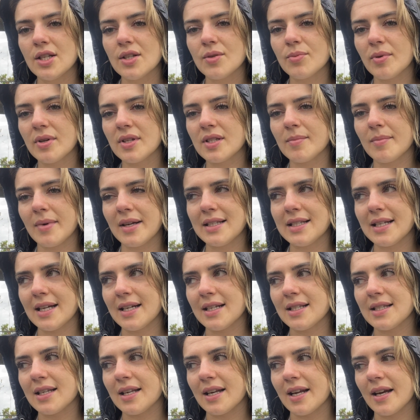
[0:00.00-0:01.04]
wasn't my
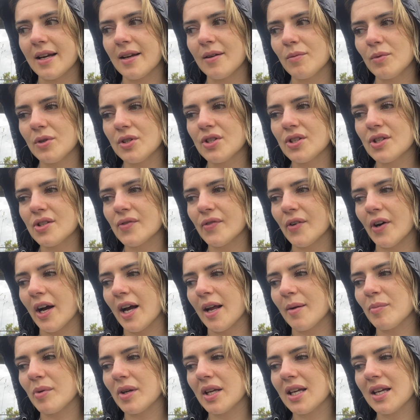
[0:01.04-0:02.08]
day today, which is
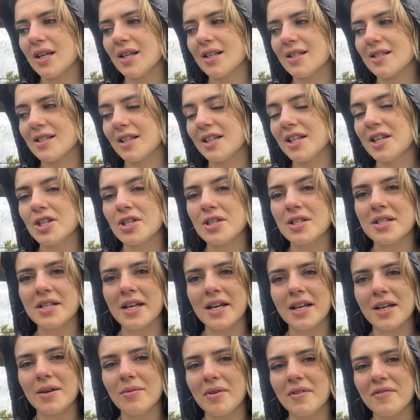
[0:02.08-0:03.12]
fine because Alicia's
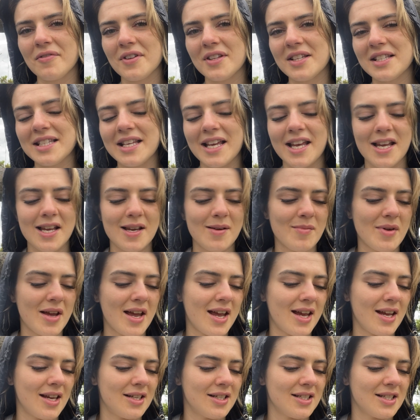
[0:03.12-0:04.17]
taking one for the team
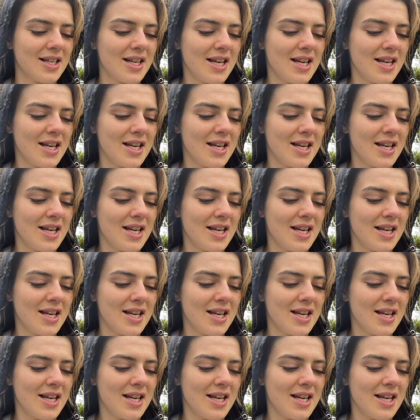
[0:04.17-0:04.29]
and